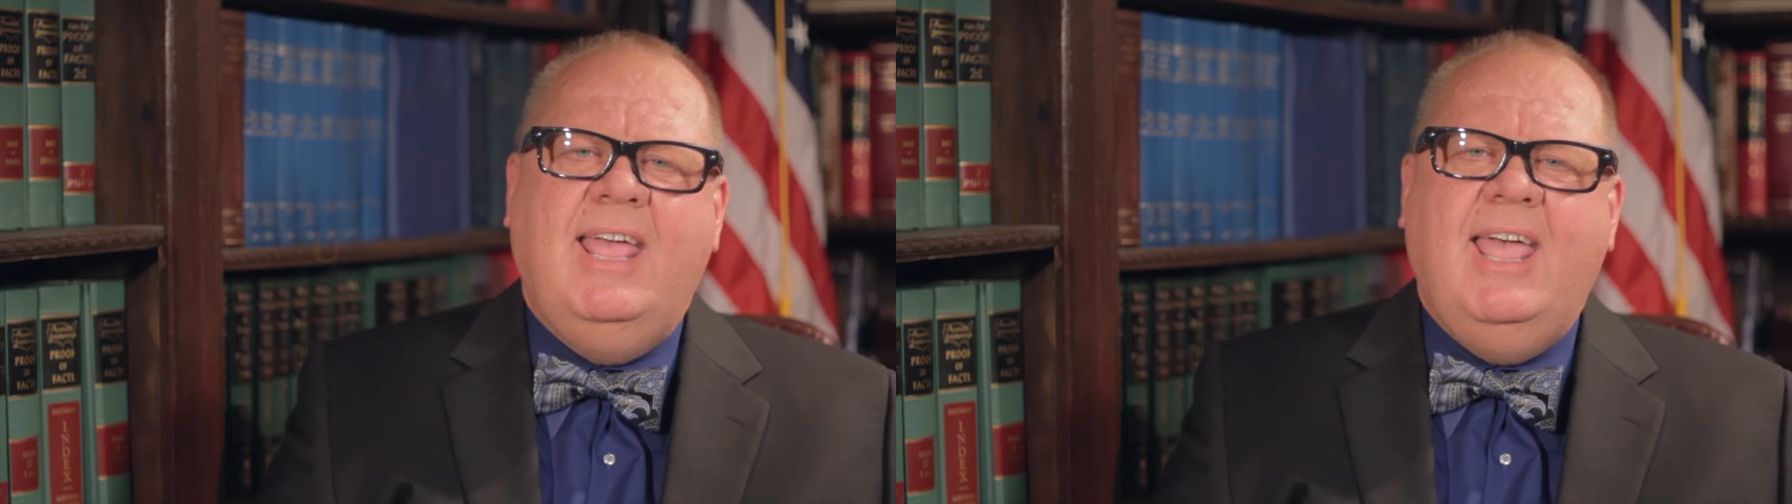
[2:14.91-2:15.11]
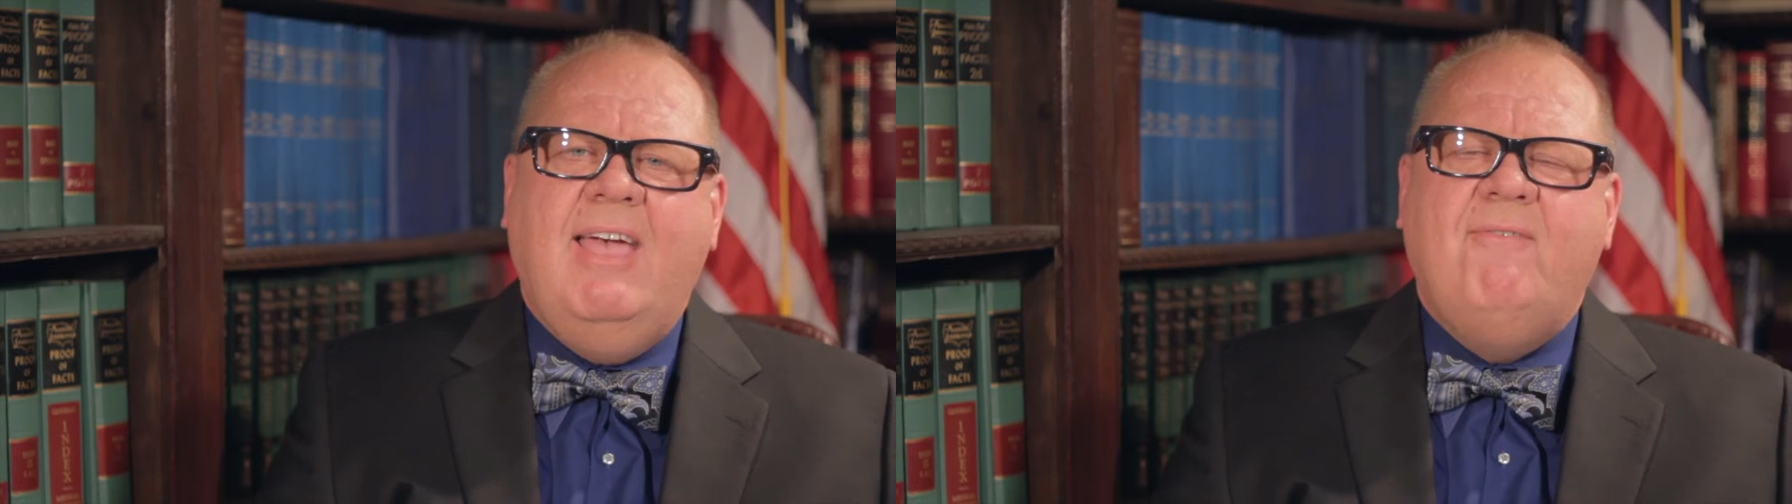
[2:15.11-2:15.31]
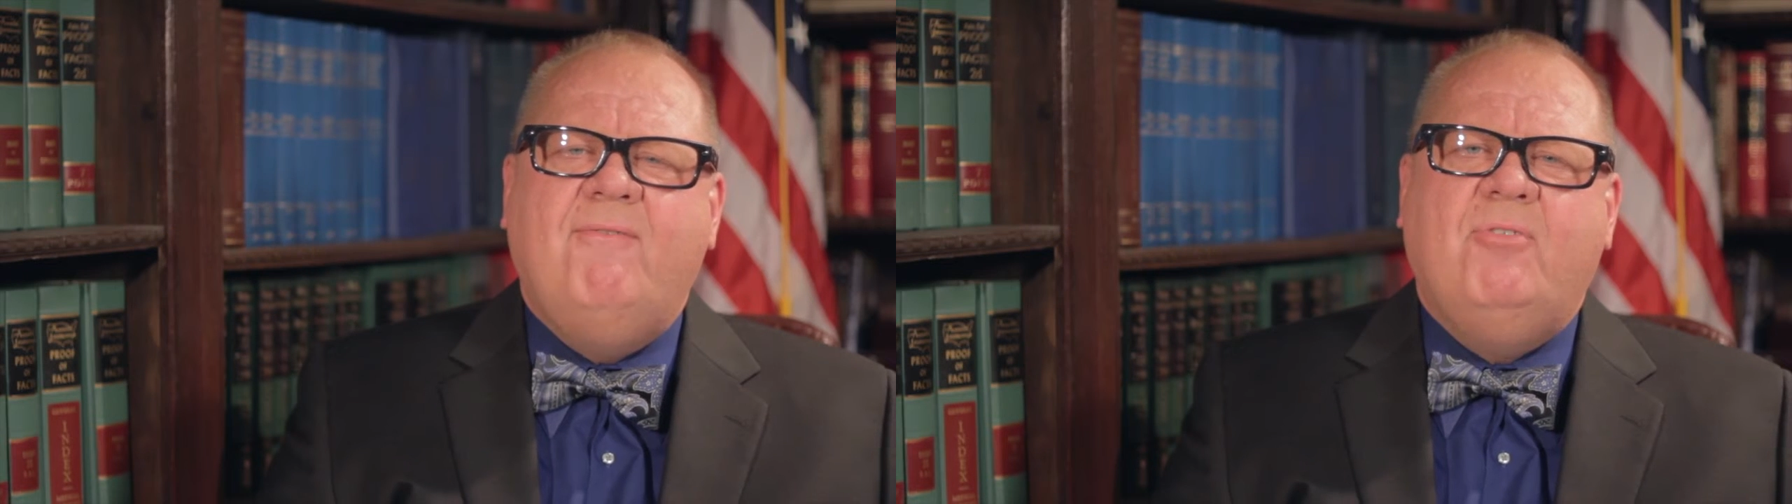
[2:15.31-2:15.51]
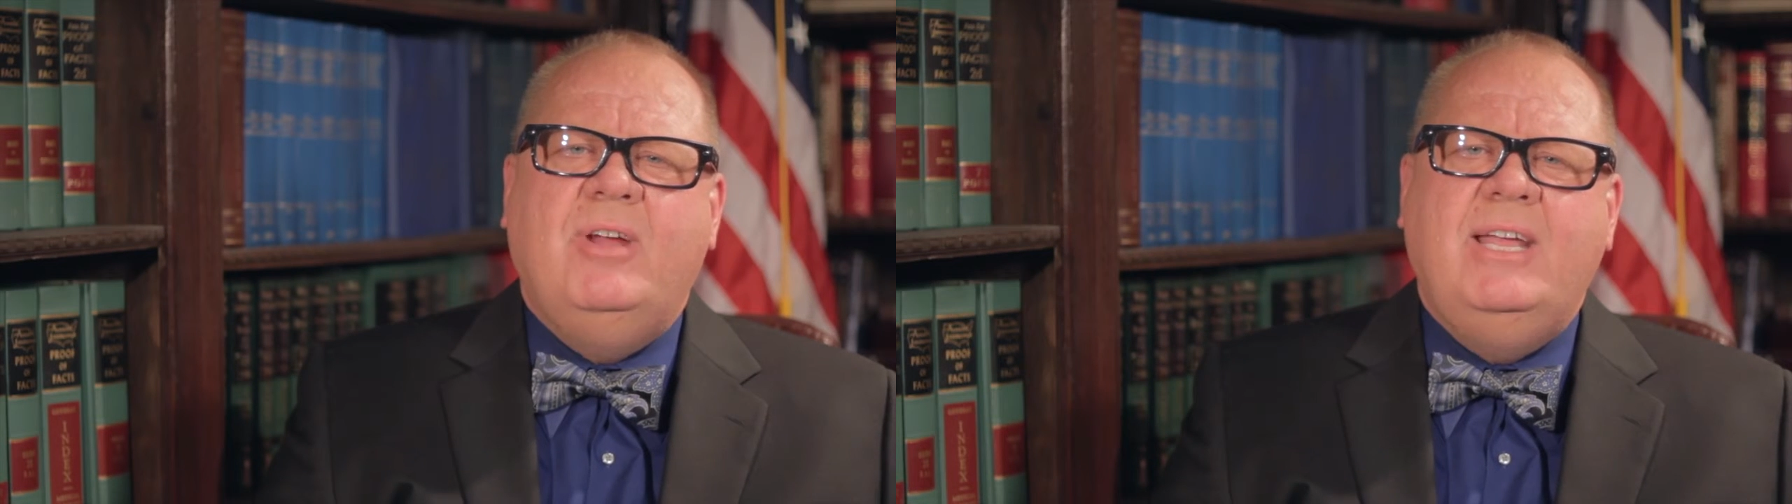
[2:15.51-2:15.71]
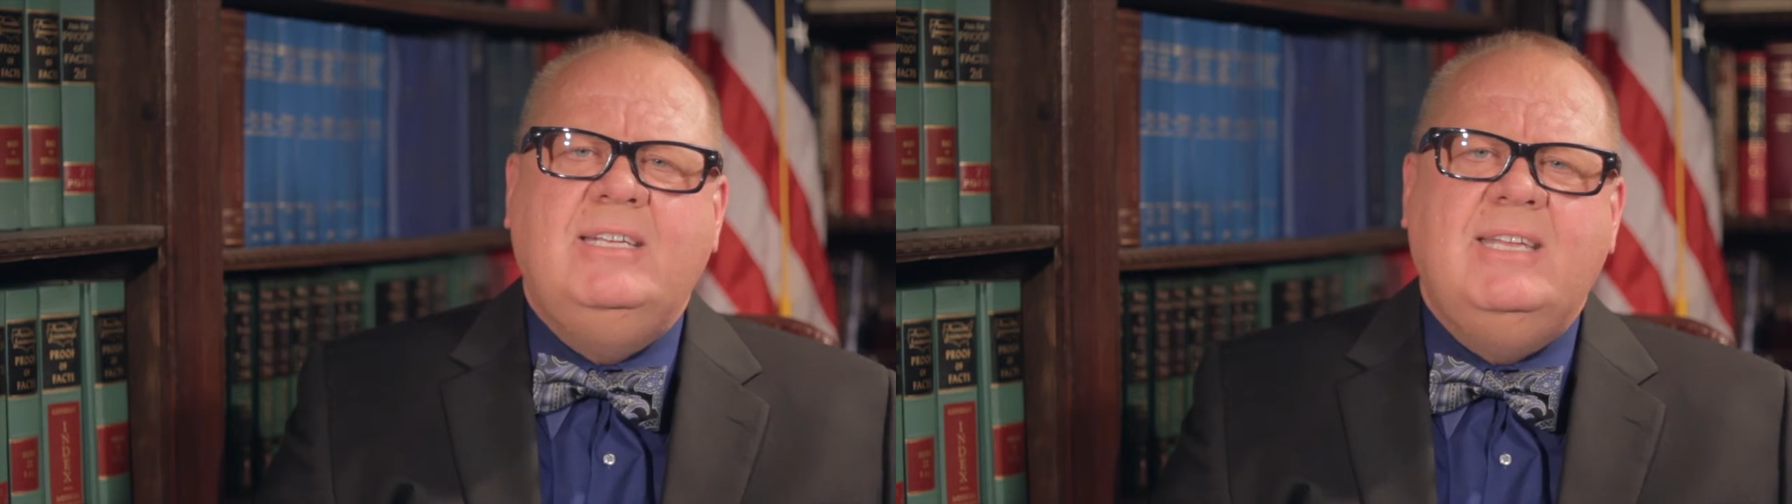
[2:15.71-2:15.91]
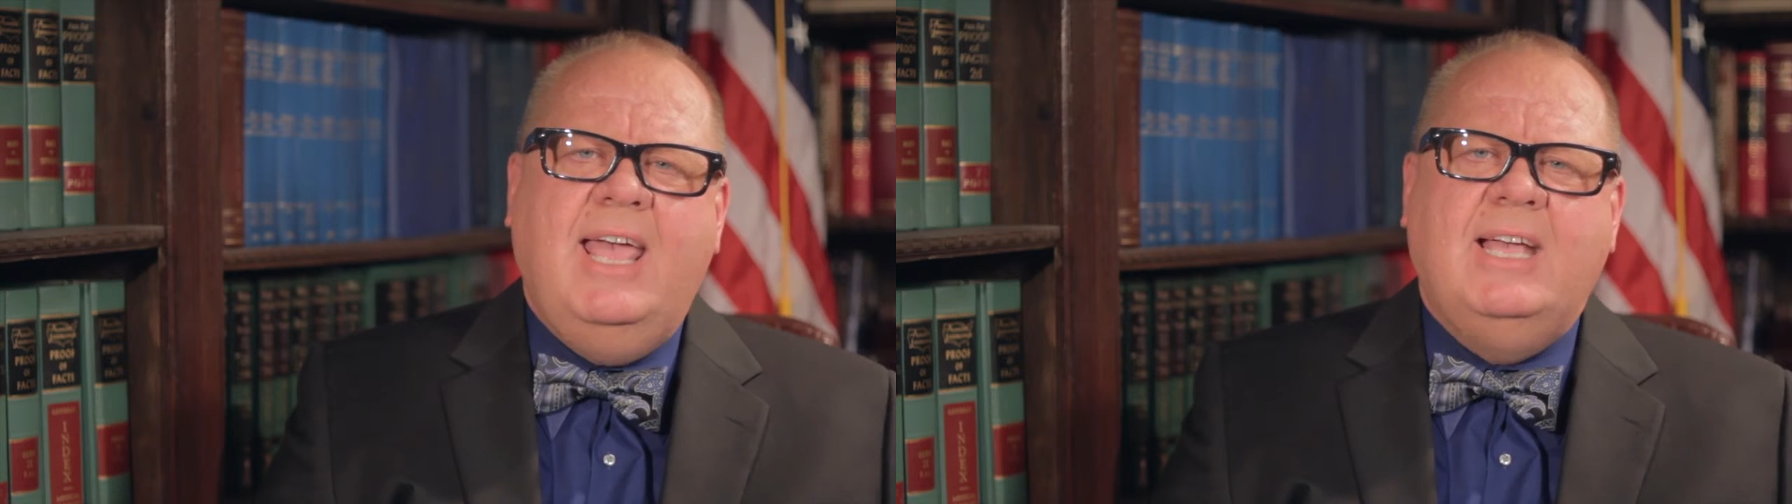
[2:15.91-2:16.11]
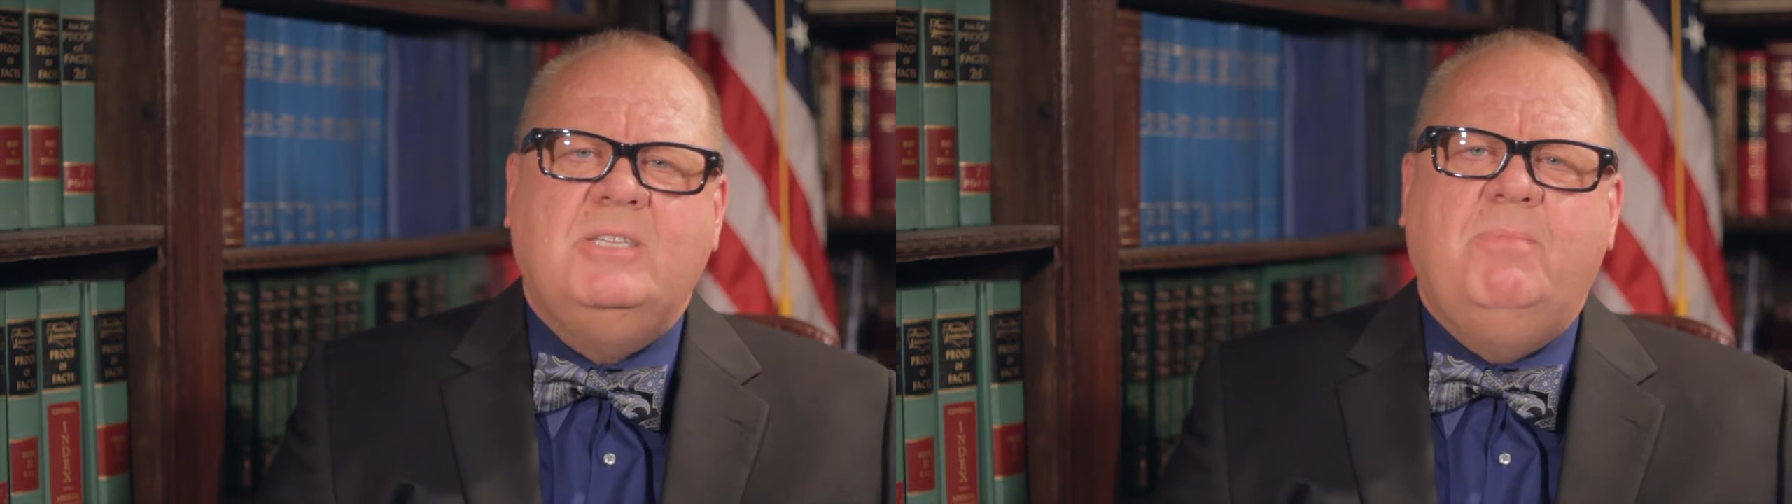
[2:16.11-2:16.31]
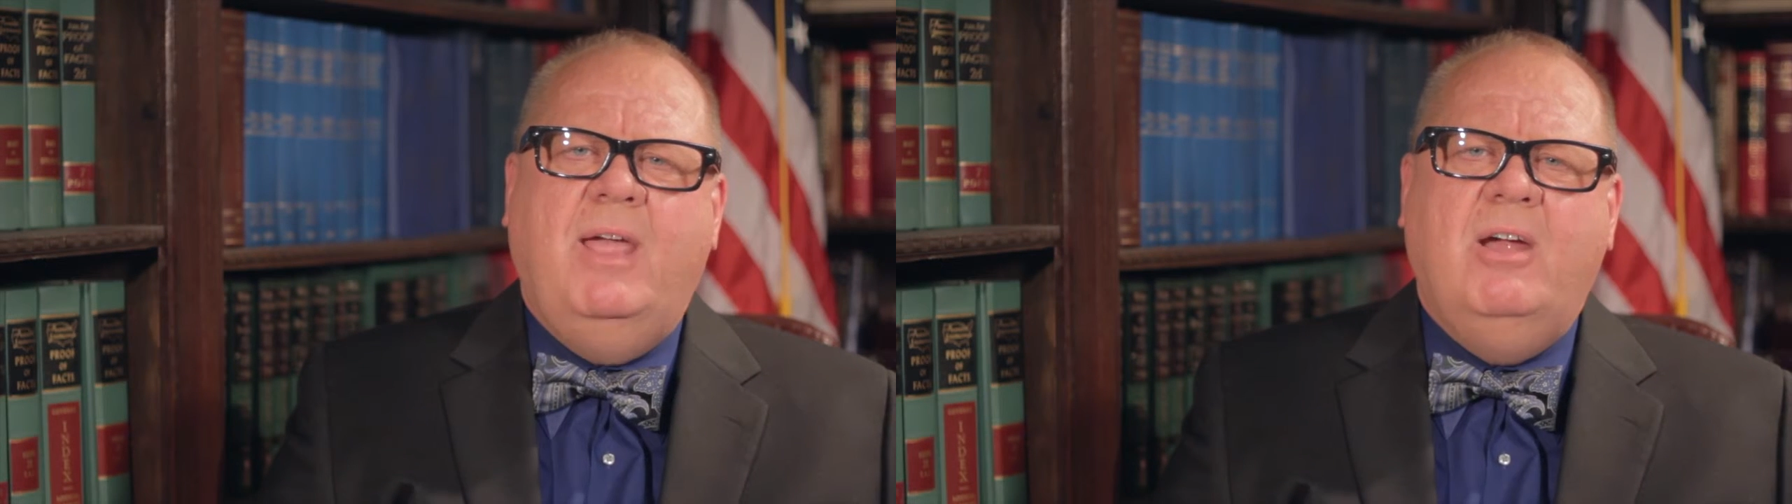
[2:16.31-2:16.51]
every
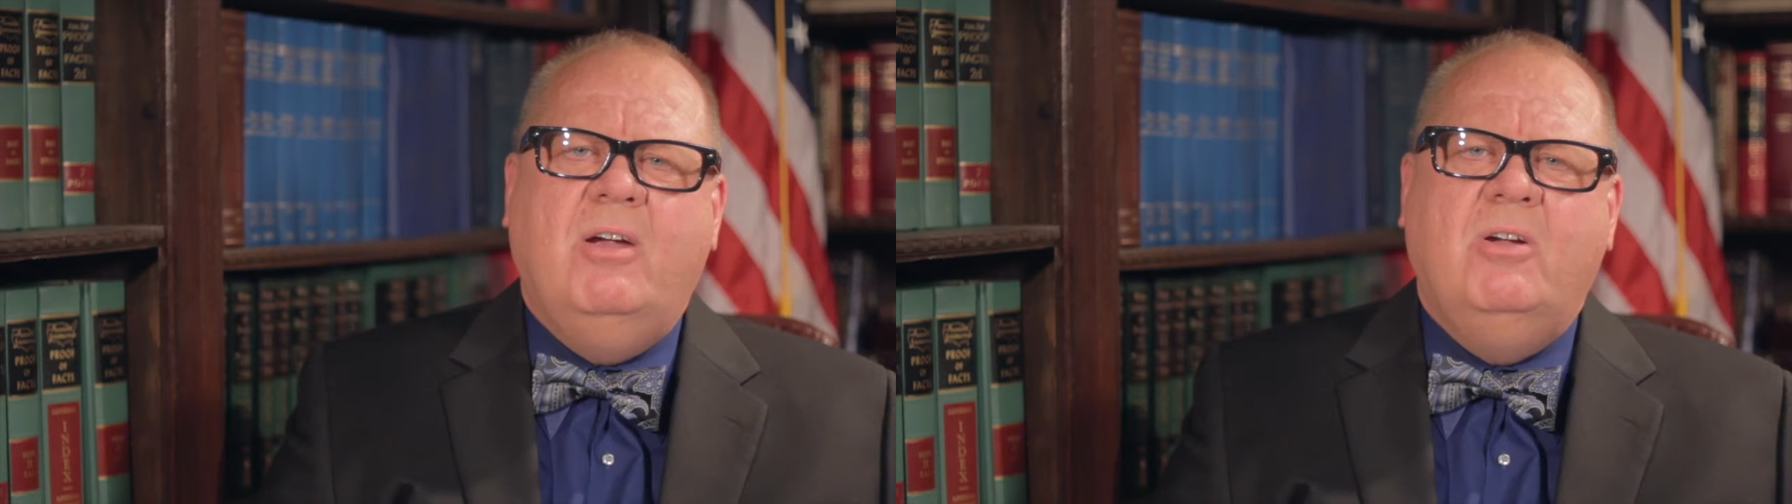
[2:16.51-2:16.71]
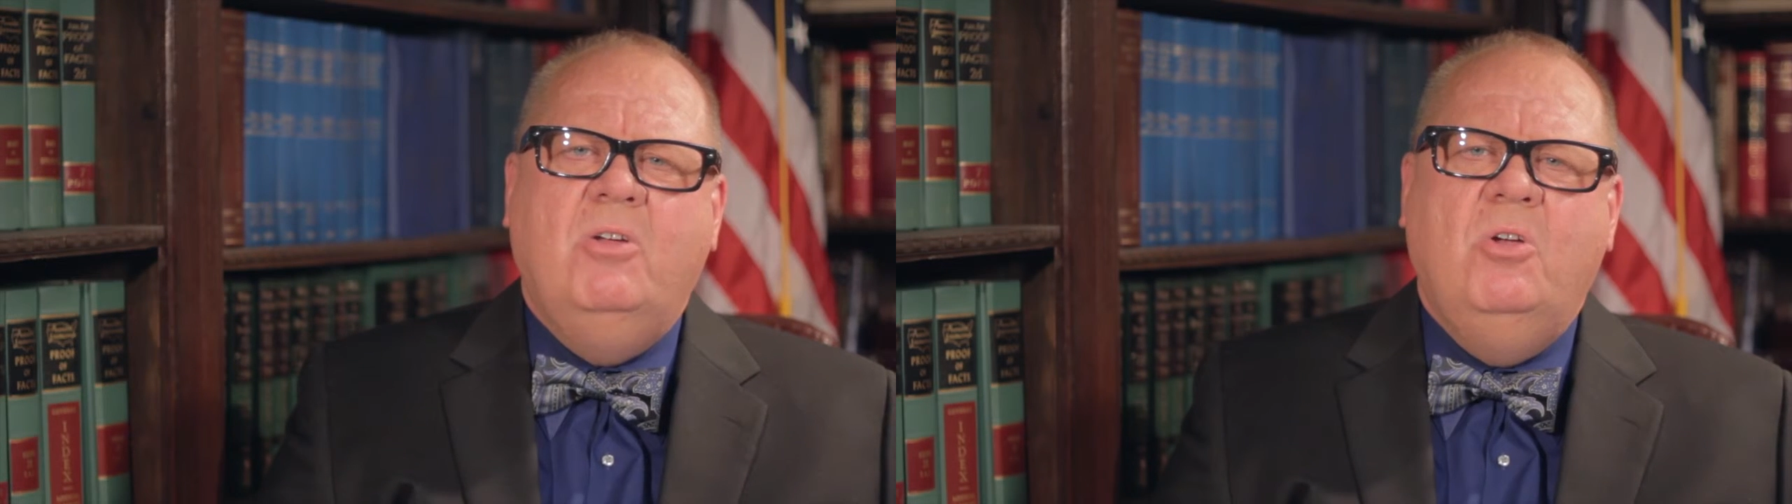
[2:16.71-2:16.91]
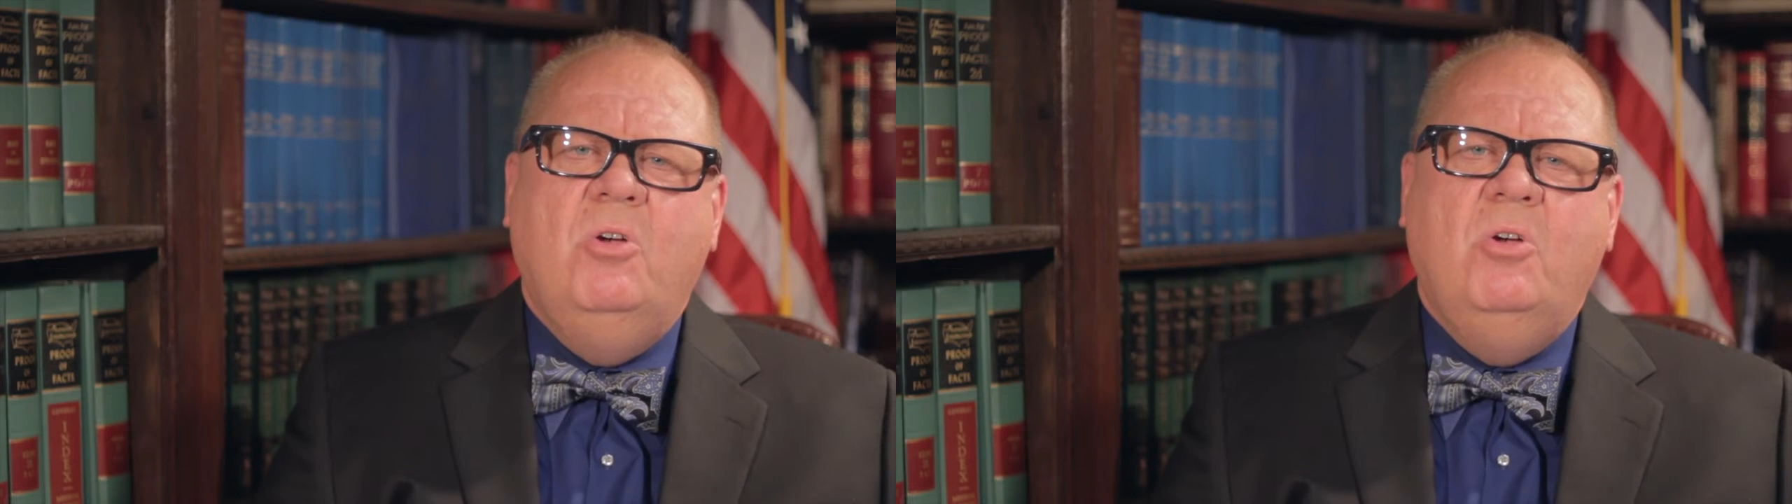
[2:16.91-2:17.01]
taxpayer